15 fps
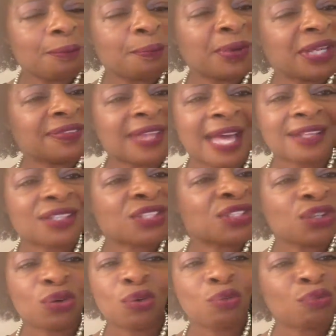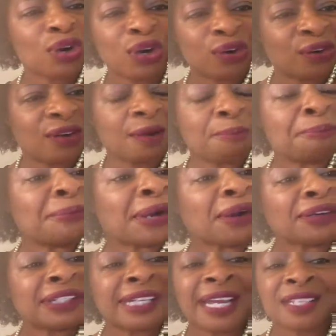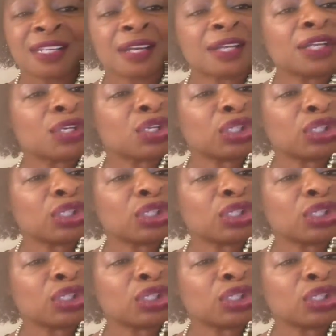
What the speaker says: but that's so wrong. Maryland is a